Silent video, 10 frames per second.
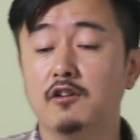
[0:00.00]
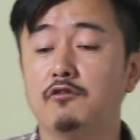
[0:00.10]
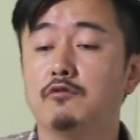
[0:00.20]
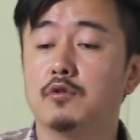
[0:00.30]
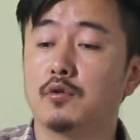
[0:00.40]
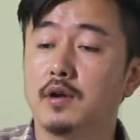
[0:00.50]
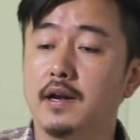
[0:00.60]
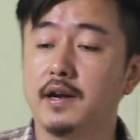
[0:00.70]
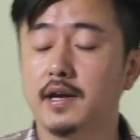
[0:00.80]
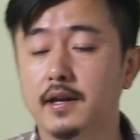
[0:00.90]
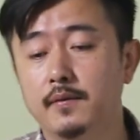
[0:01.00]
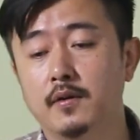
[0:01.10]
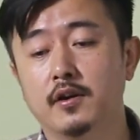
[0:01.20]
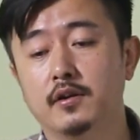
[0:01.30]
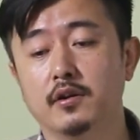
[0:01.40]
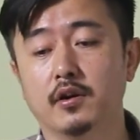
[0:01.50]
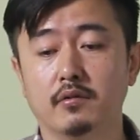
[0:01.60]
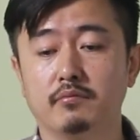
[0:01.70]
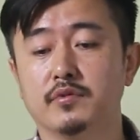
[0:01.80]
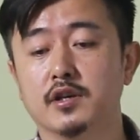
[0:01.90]
of Ronald Reagan,
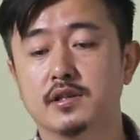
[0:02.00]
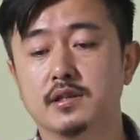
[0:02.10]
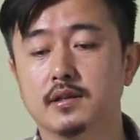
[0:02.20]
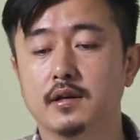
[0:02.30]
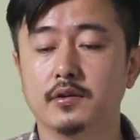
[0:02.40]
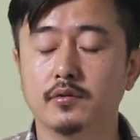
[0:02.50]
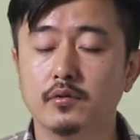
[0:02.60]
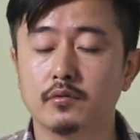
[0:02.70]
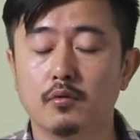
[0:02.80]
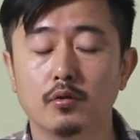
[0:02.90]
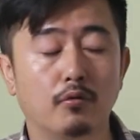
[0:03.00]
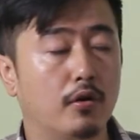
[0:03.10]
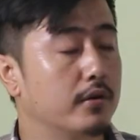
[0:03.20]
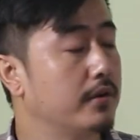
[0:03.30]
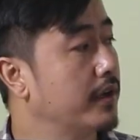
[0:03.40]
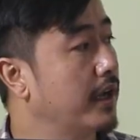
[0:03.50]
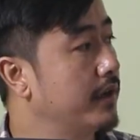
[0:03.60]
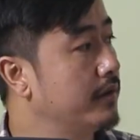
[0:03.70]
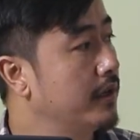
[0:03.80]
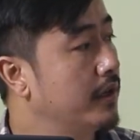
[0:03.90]
this Cold War again